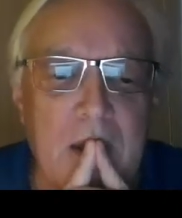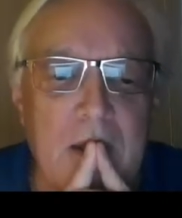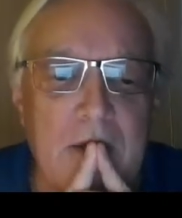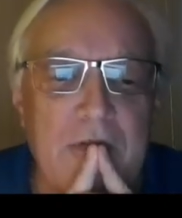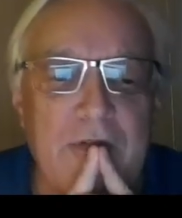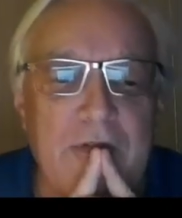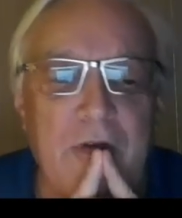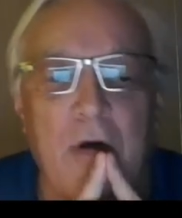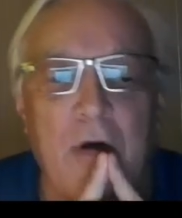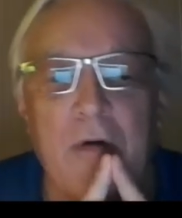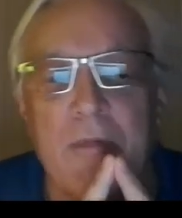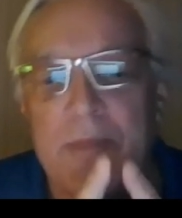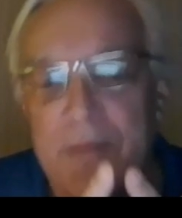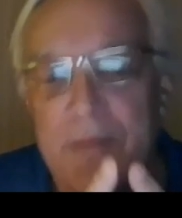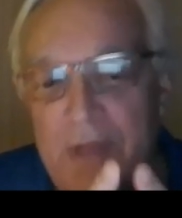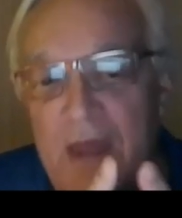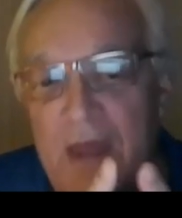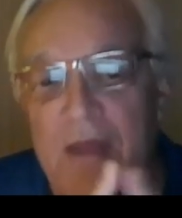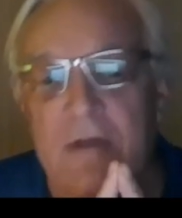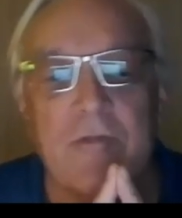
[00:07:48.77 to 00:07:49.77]
So
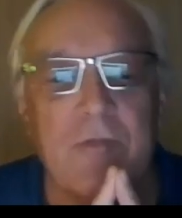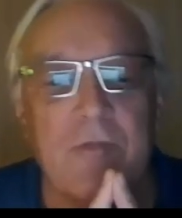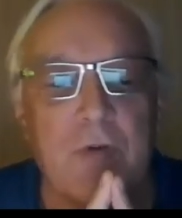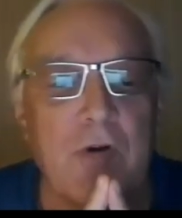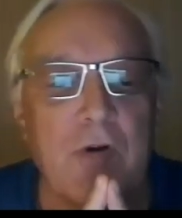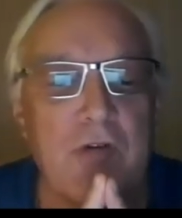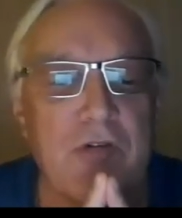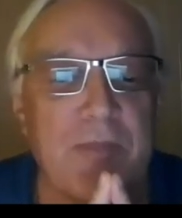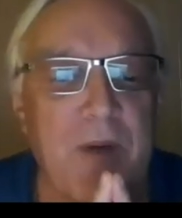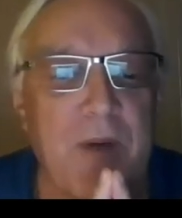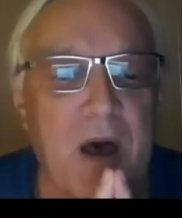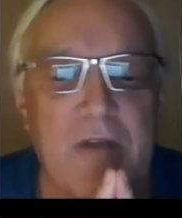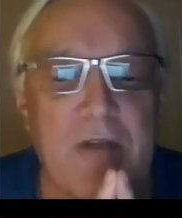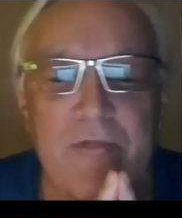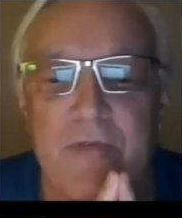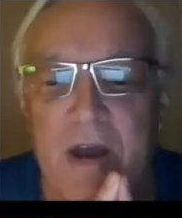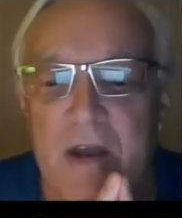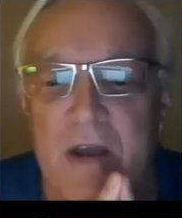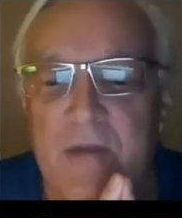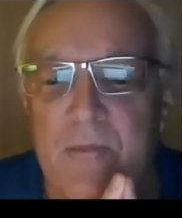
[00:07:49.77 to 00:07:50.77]
then, of course,
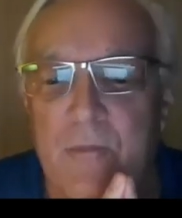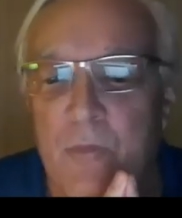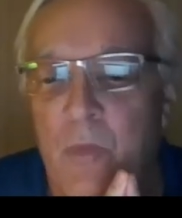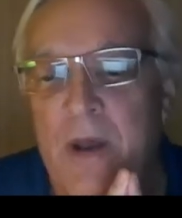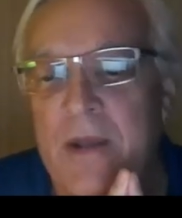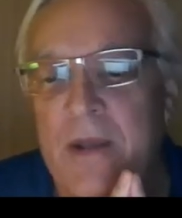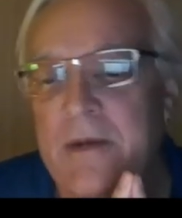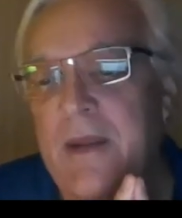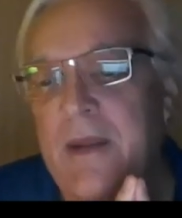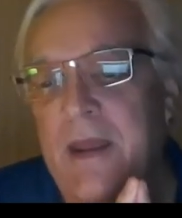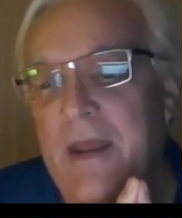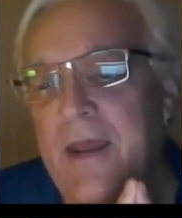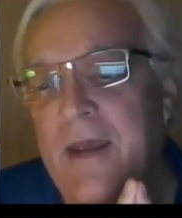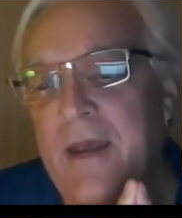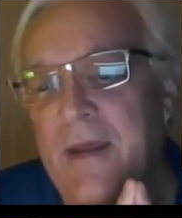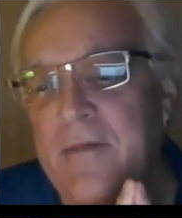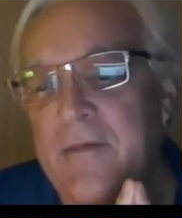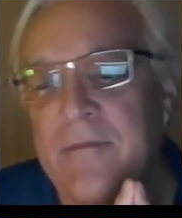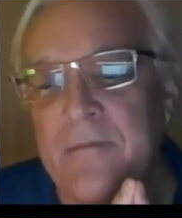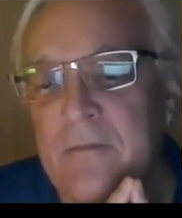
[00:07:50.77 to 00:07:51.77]
Spotify went,
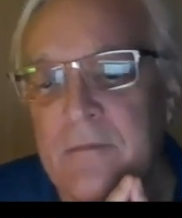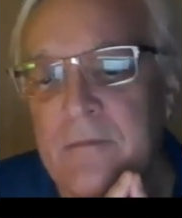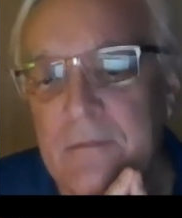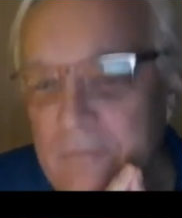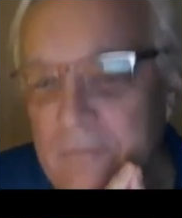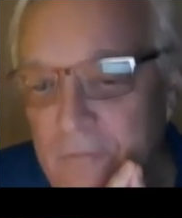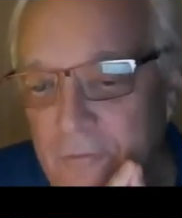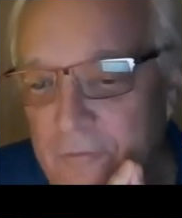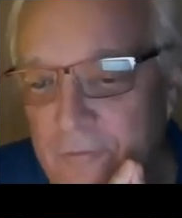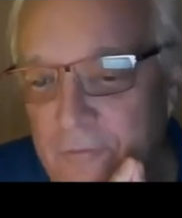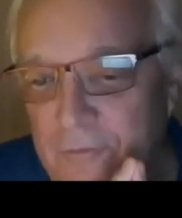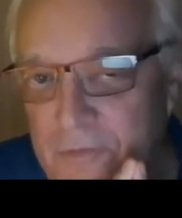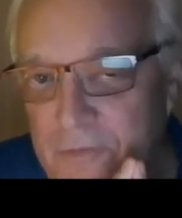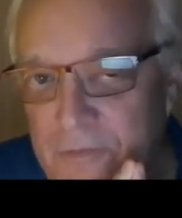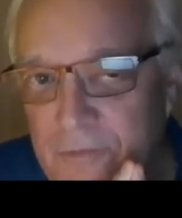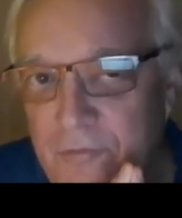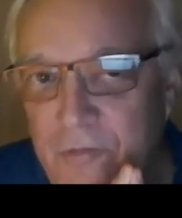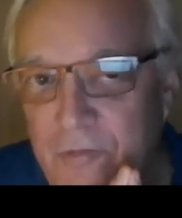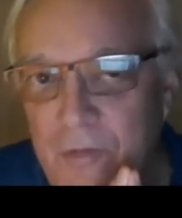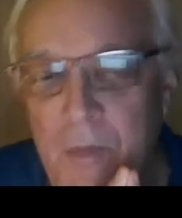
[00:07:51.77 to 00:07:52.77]
and
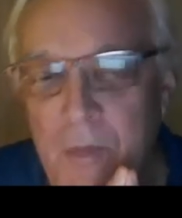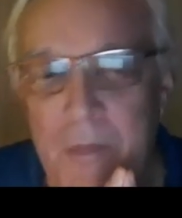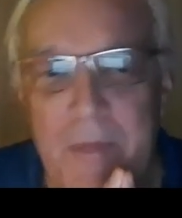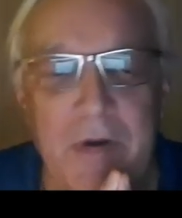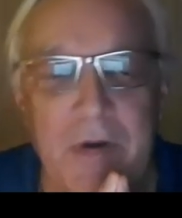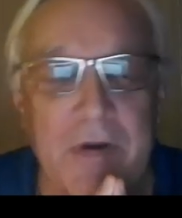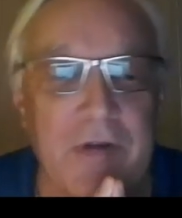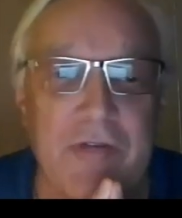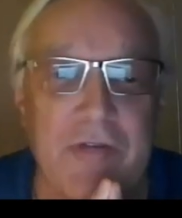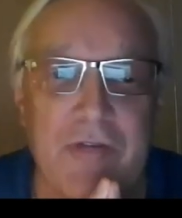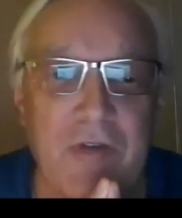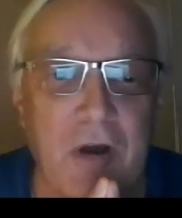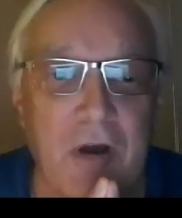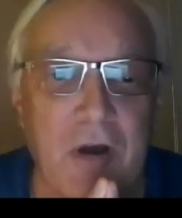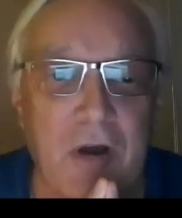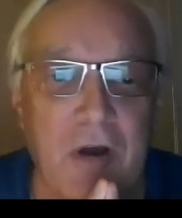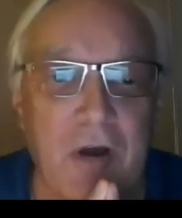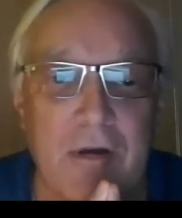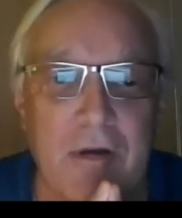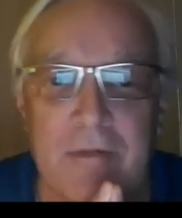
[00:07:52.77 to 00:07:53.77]
from a million
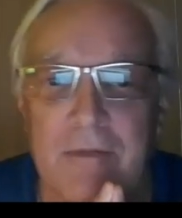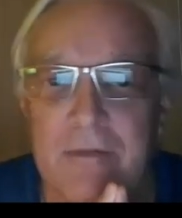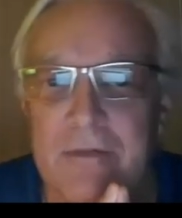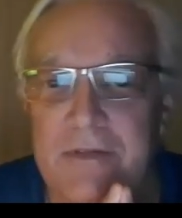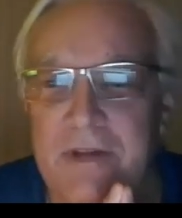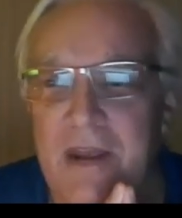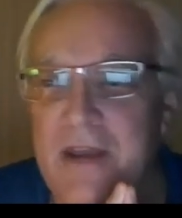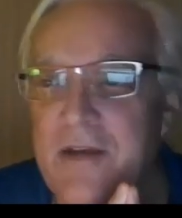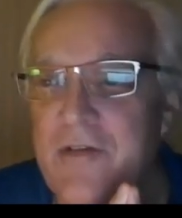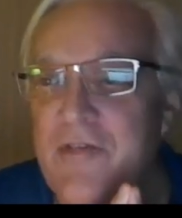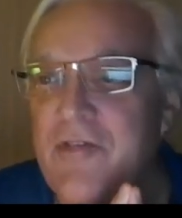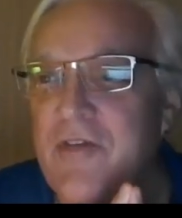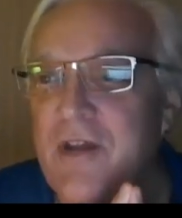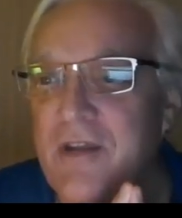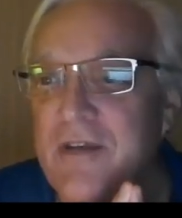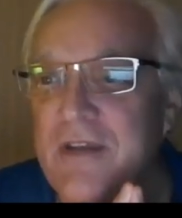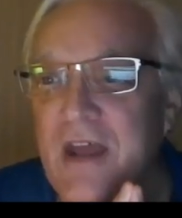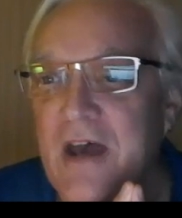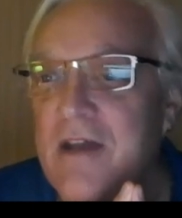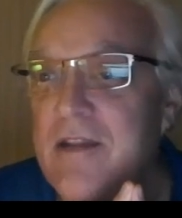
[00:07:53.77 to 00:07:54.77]
song data
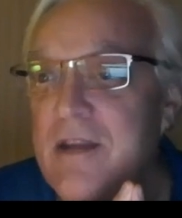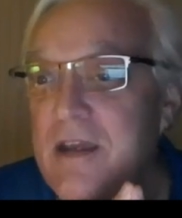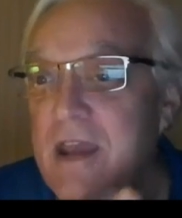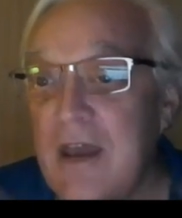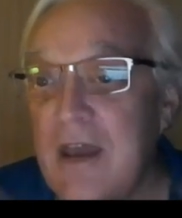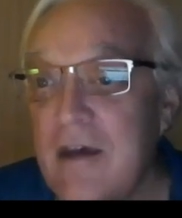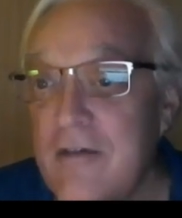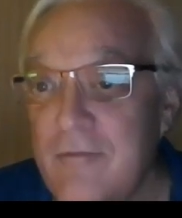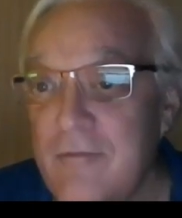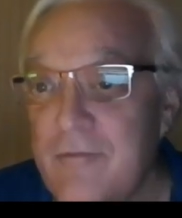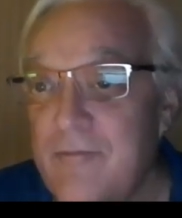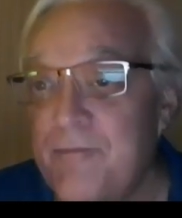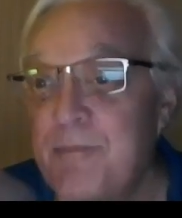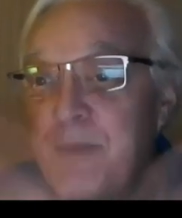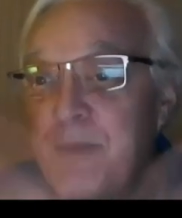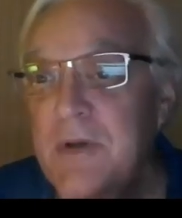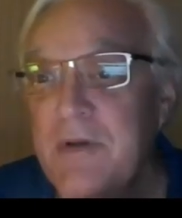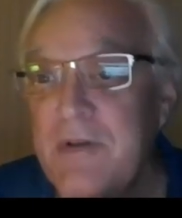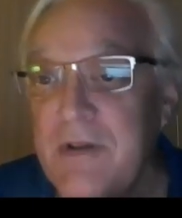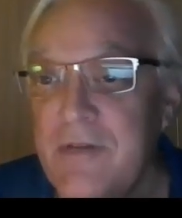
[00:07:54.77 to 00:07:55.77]
set, now they have
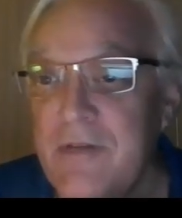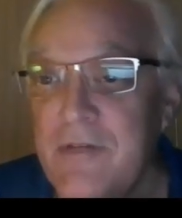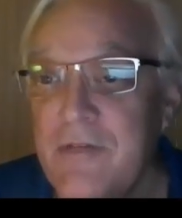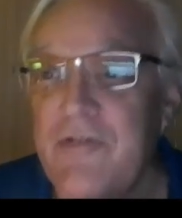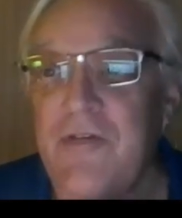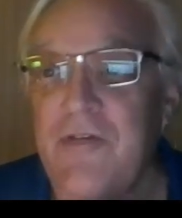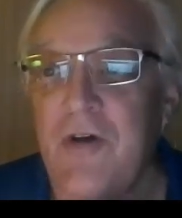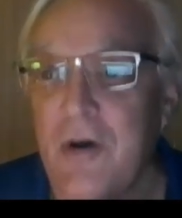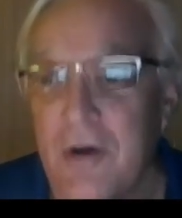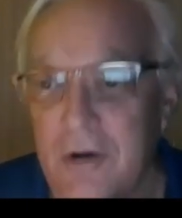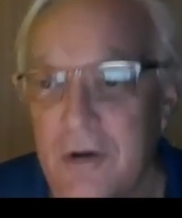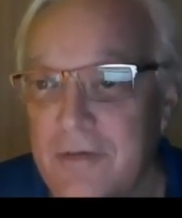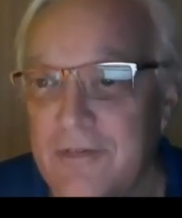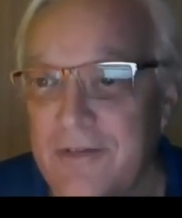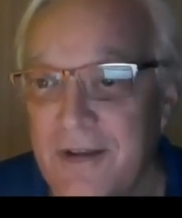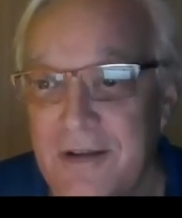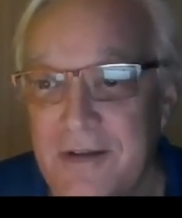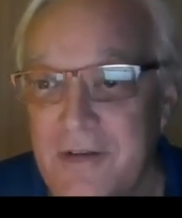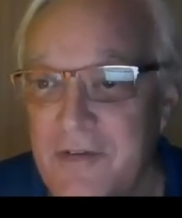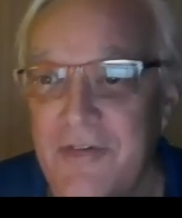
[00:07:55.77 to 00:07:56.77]
billion song
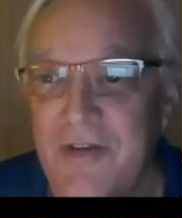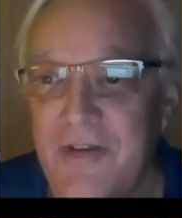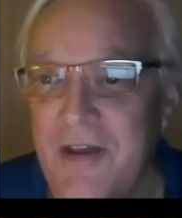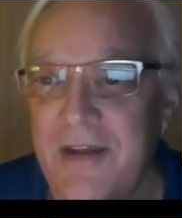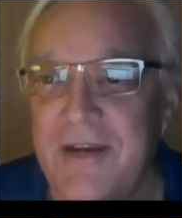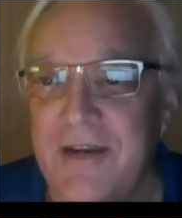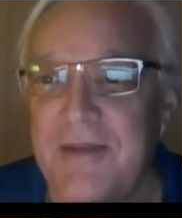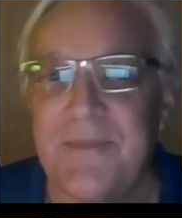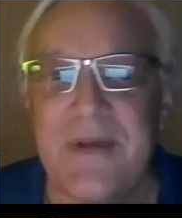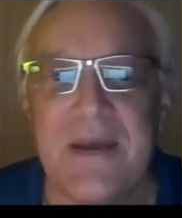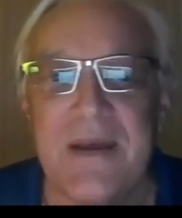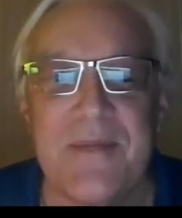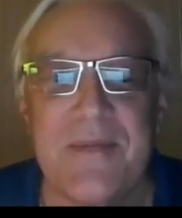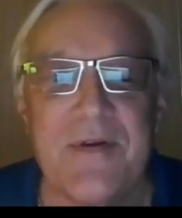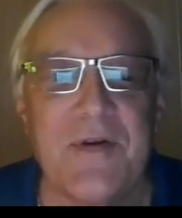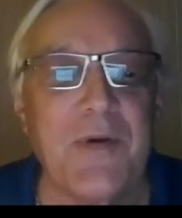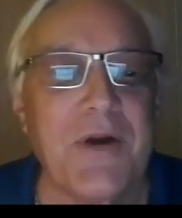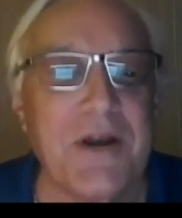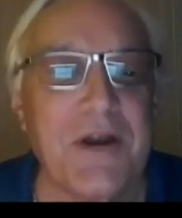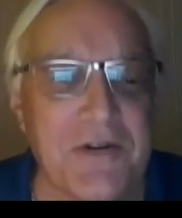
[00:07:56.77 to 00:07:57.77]
data set, and maybe
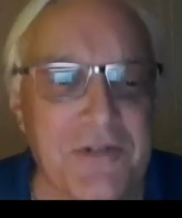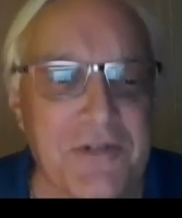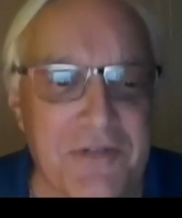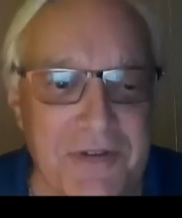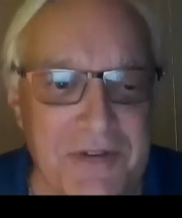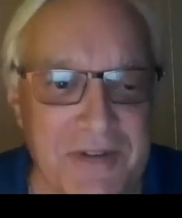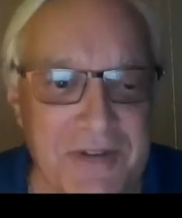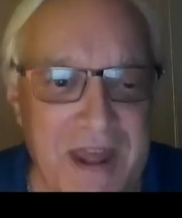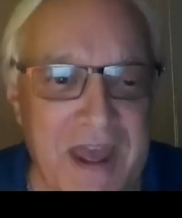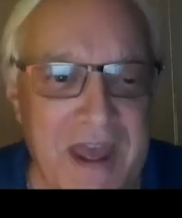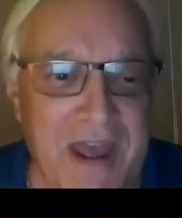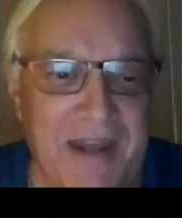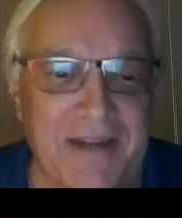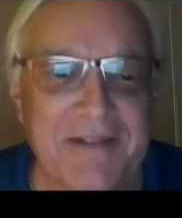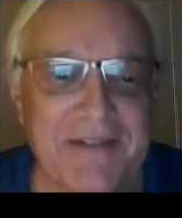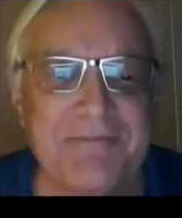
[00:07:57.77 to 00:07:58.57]
greater than that.